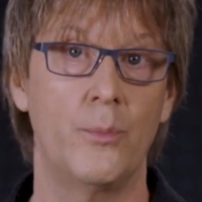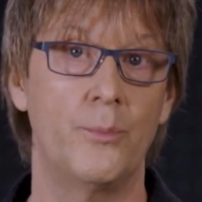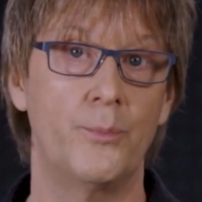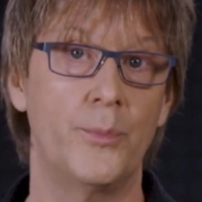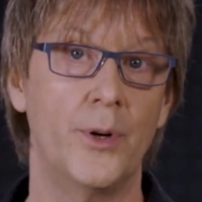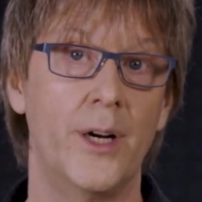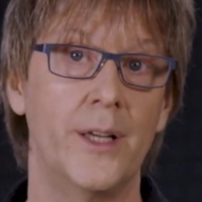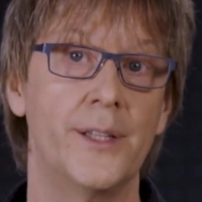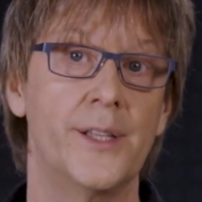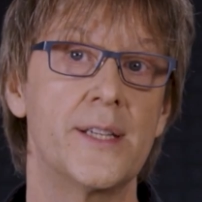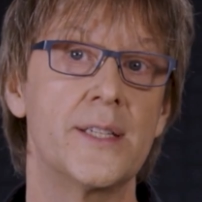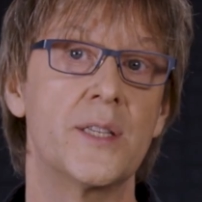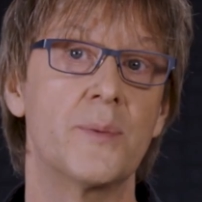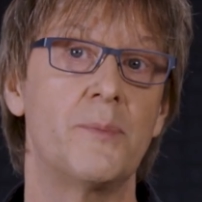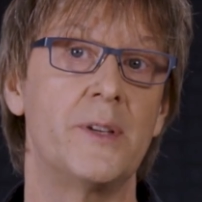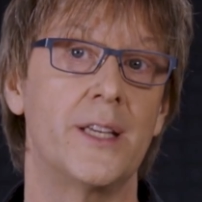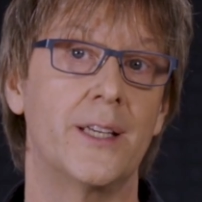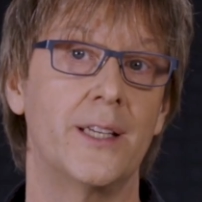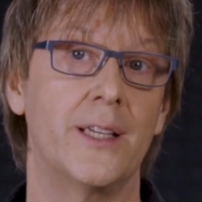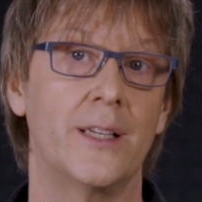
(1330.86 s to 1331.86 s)
Broadly
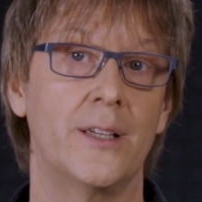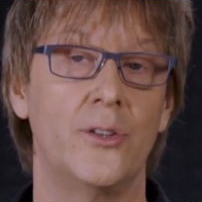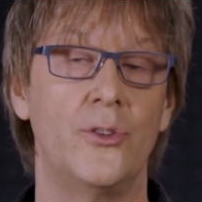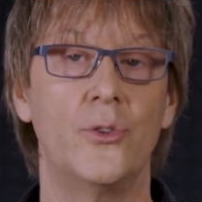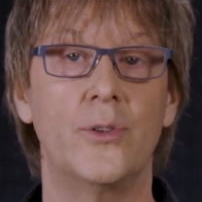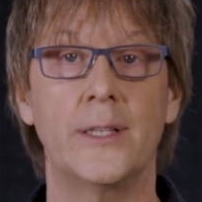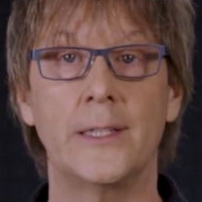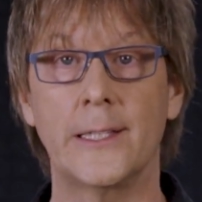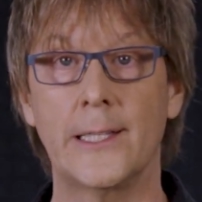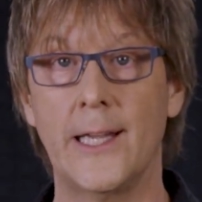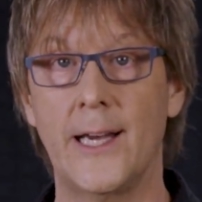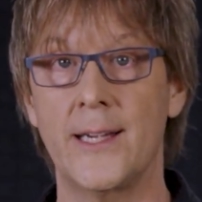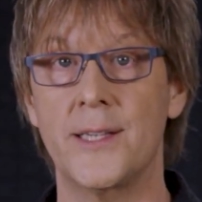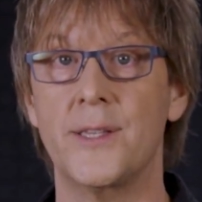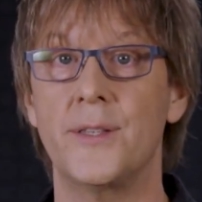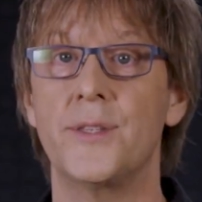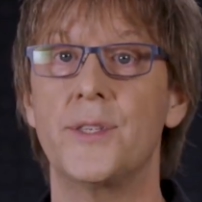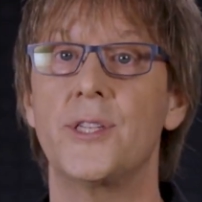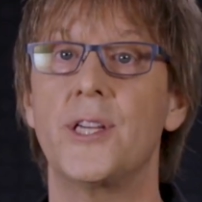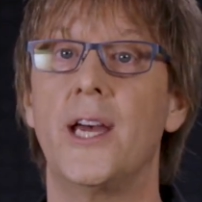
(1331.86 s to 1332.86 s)
speaking, you can
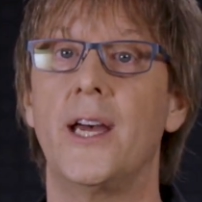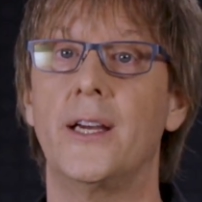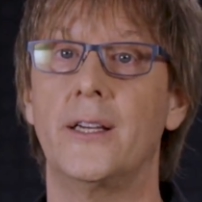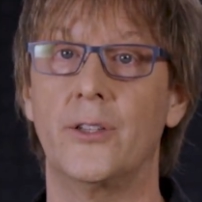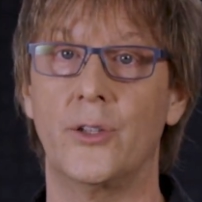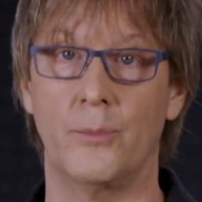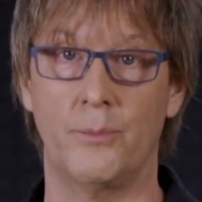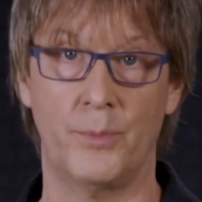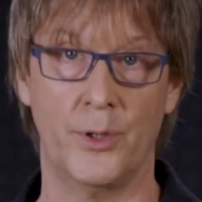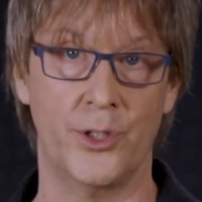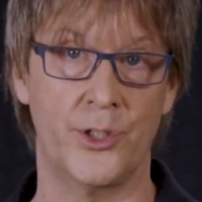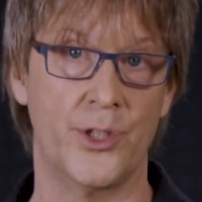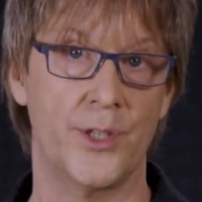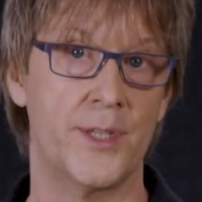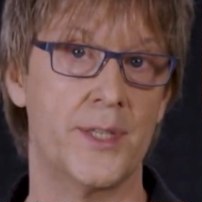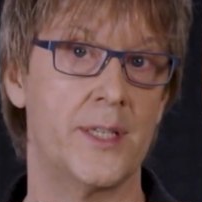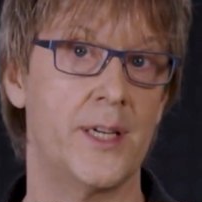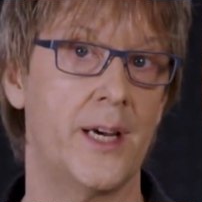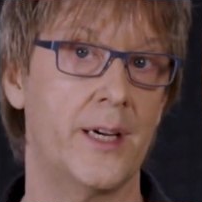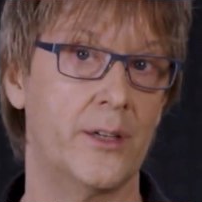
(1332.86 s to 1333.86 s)
license tech or
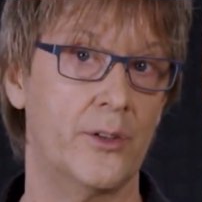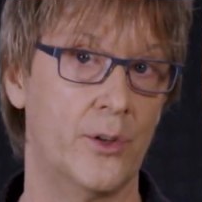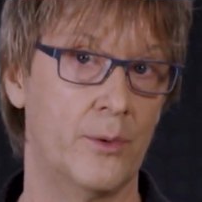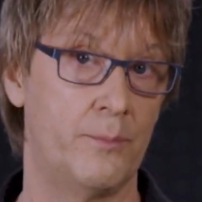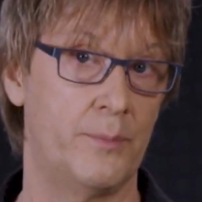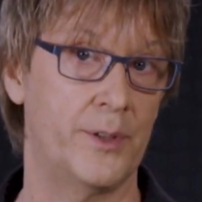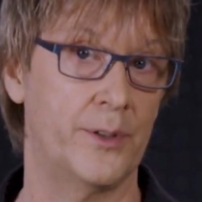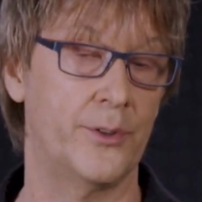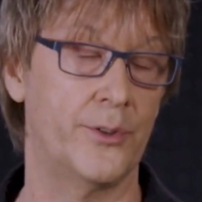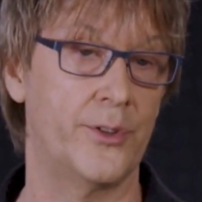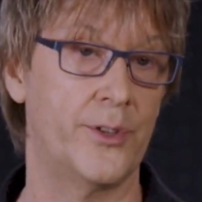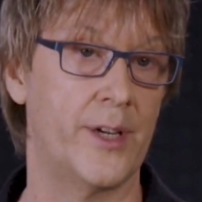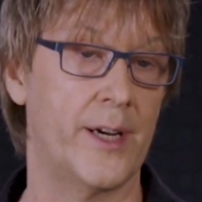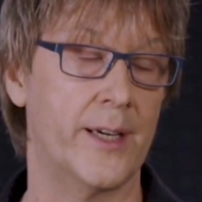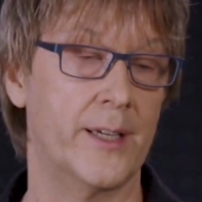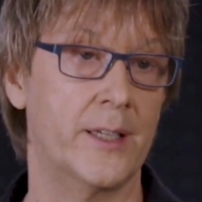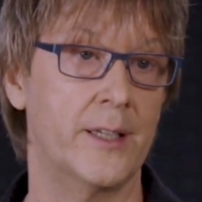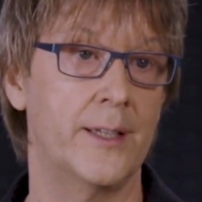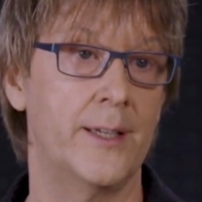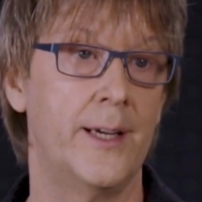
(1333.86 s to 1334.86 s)
purchase tech or build
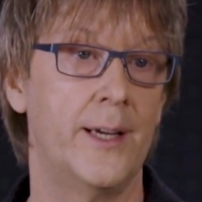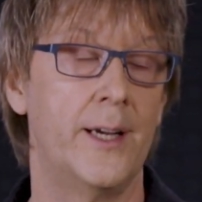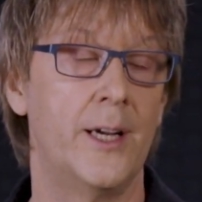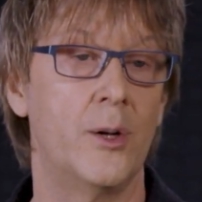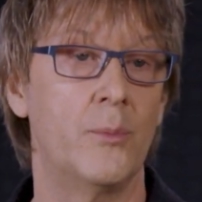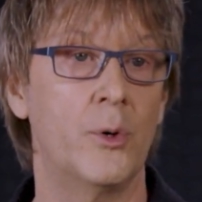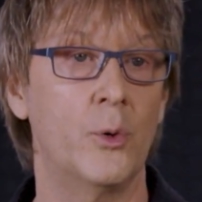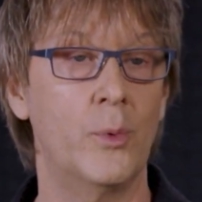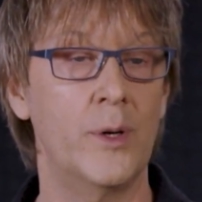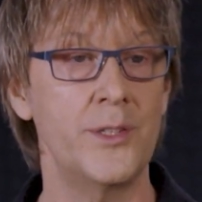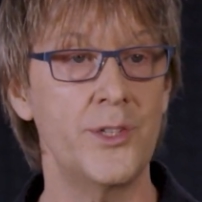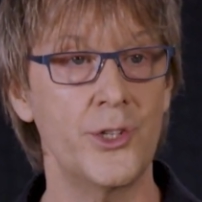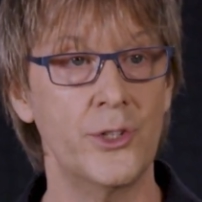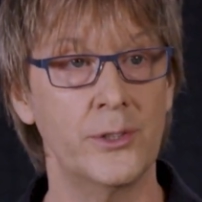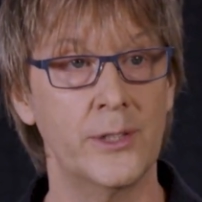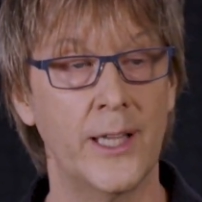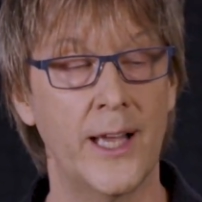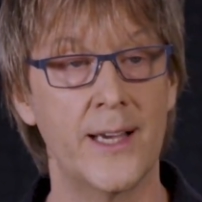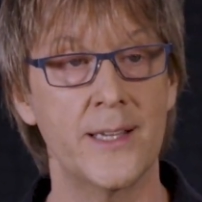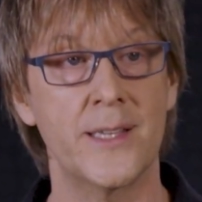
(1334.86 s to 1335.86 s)
tech, but once
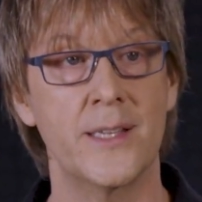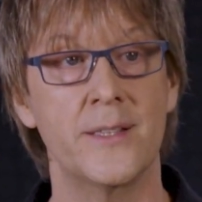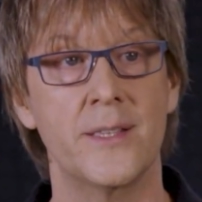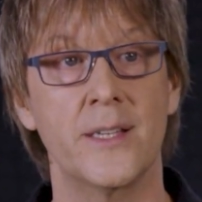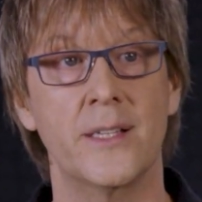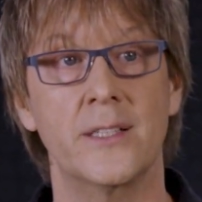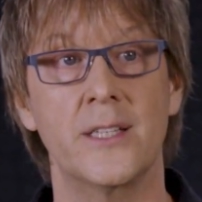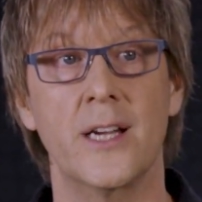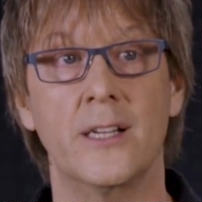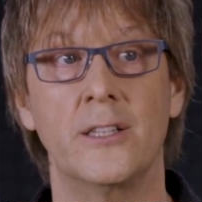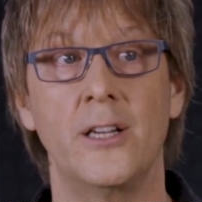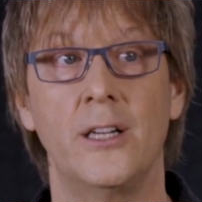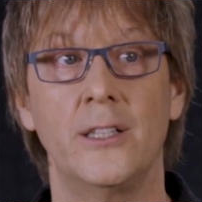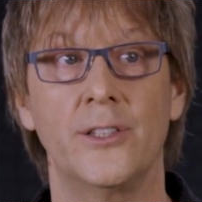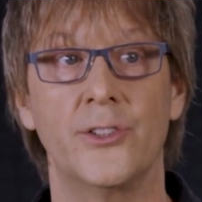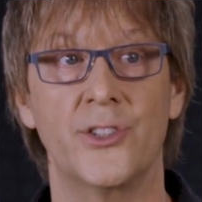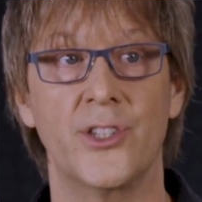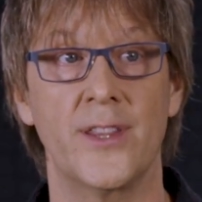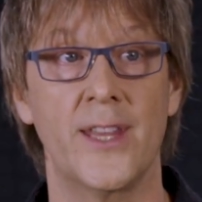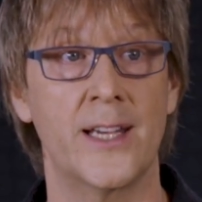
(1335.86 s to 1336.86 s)
you're licensing
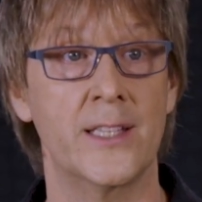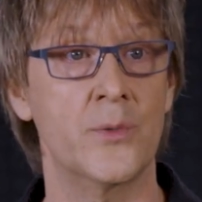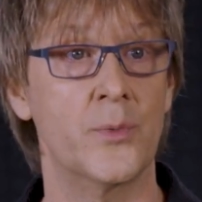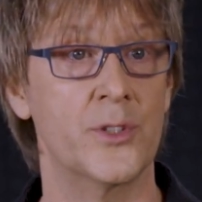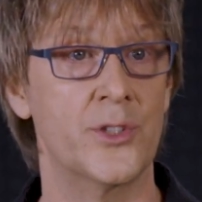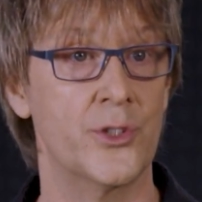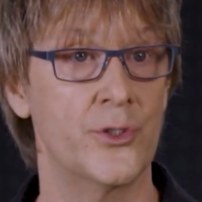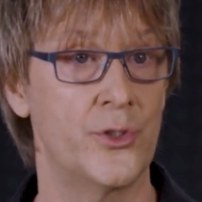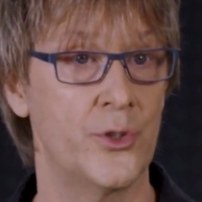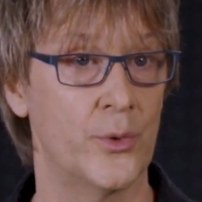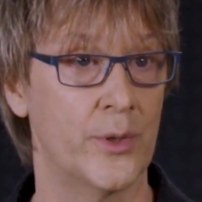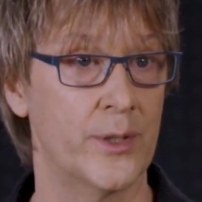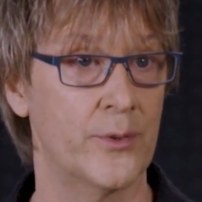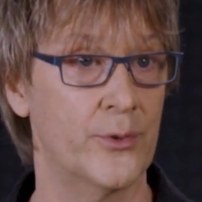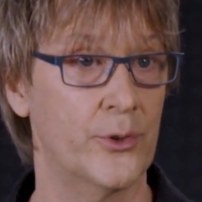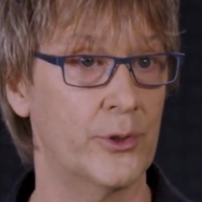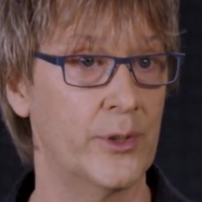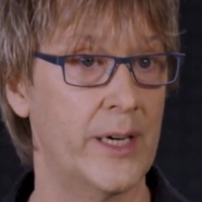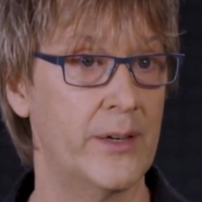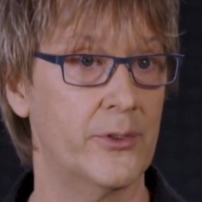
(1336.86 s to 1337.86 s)
technology, that's what you're doing
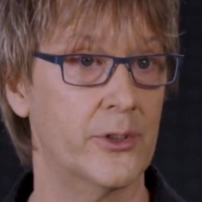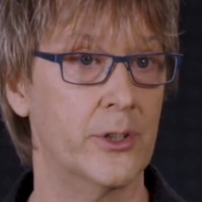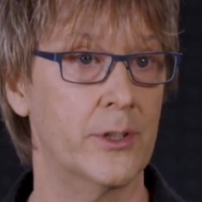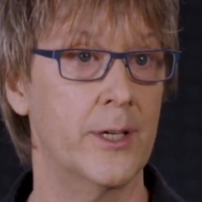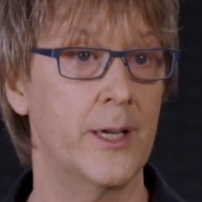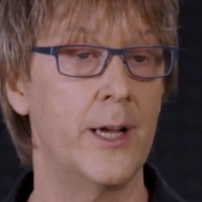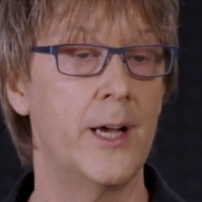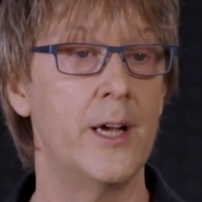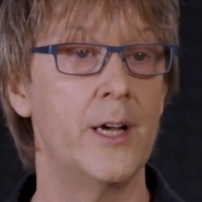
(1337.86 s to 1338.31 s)
forever.